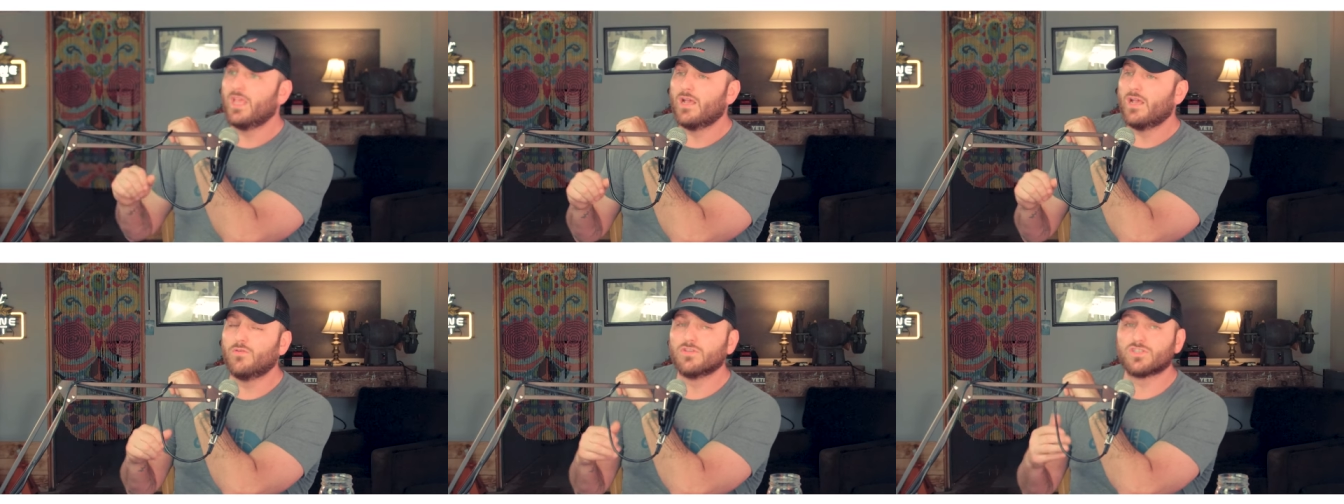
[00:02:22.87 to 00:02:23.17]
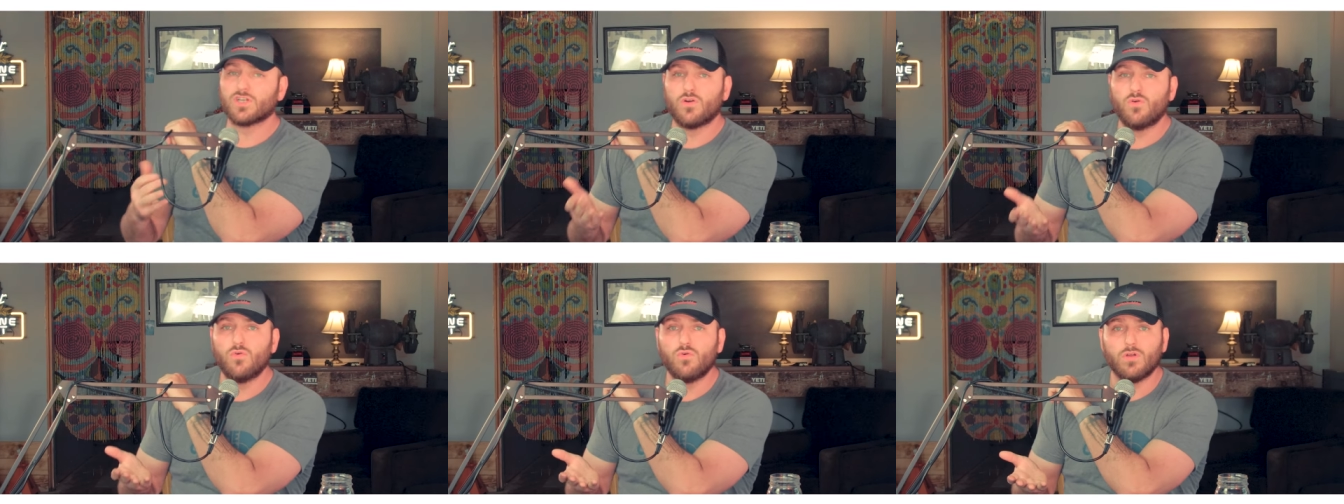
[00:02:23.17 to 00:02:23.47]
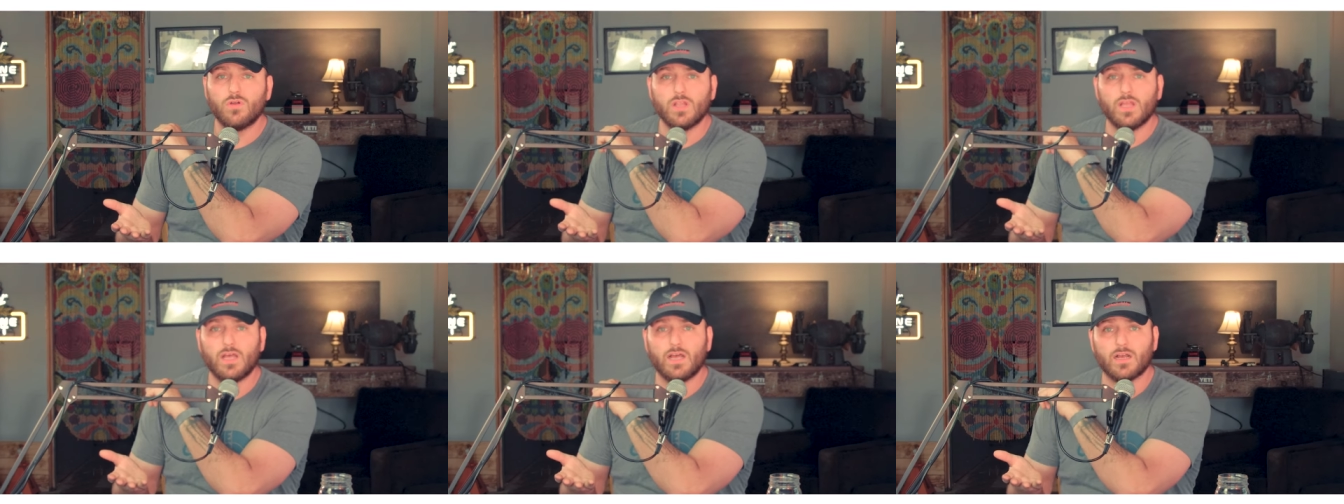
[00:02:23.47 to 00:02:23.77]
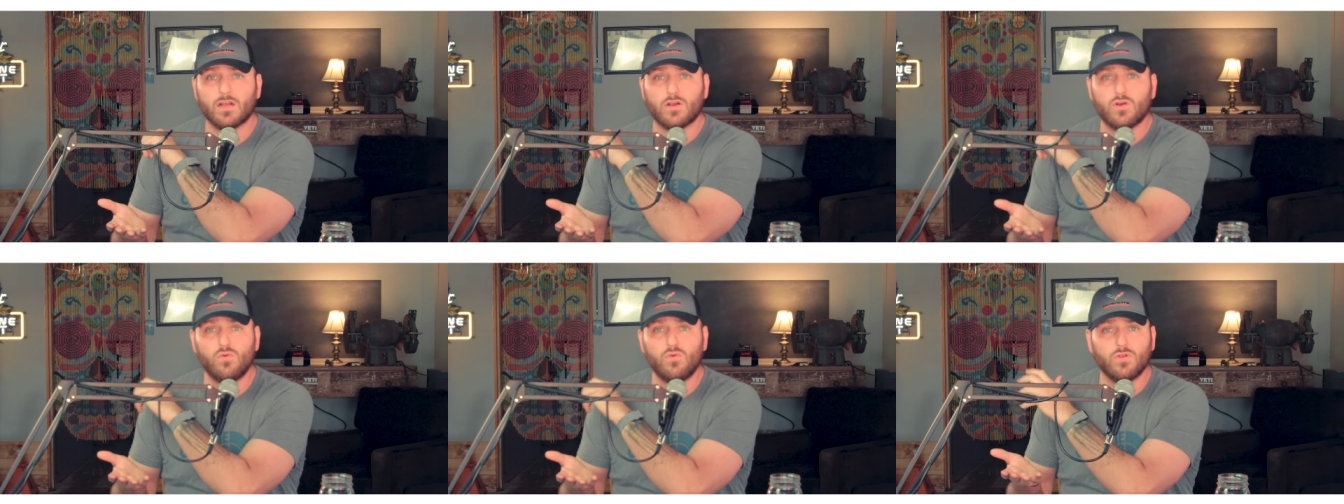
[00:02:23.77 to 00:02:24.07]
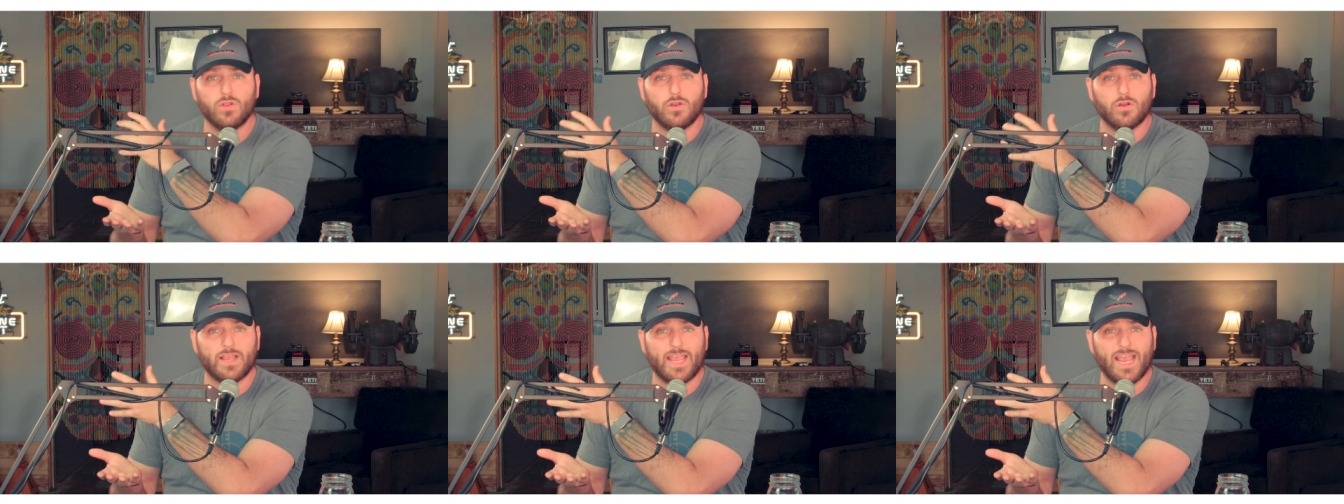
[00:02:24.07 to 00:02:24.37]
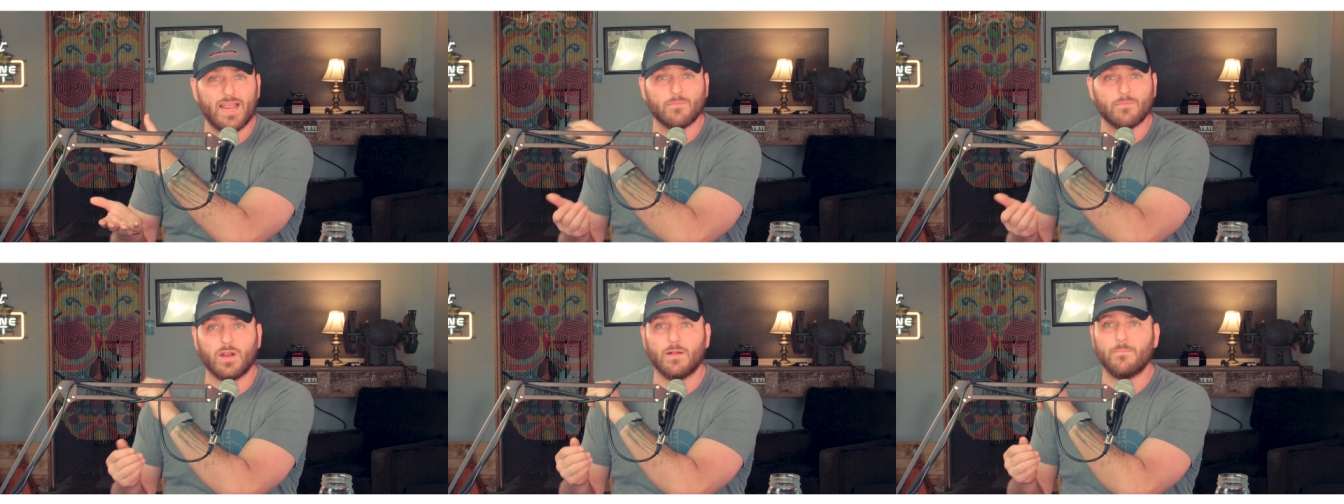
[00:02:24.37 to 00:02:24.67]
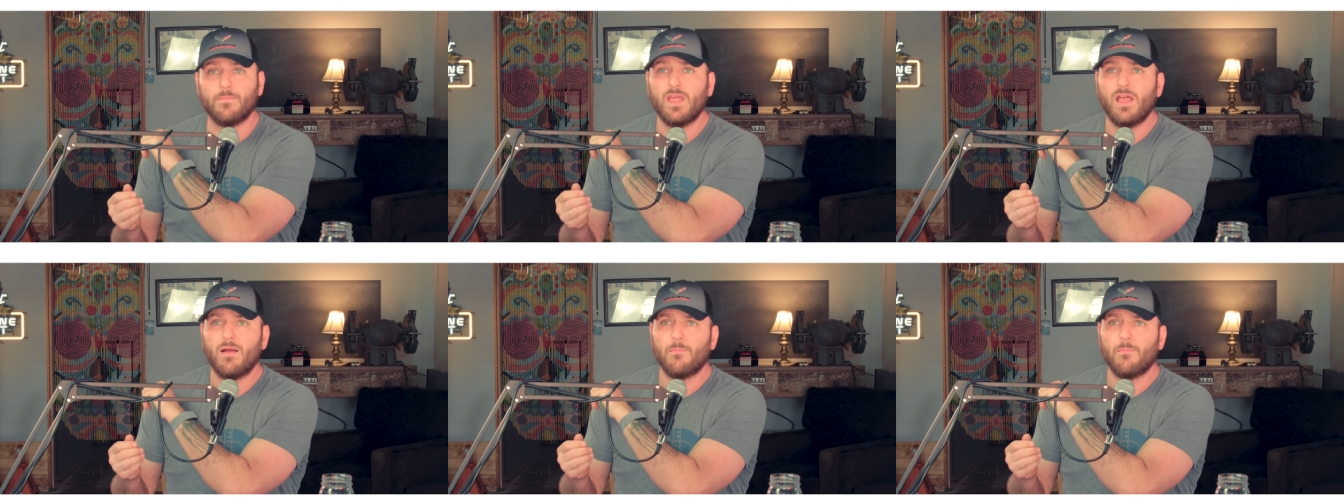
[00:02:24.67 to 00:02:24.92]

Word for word: It was a cool, uh, cool little camera,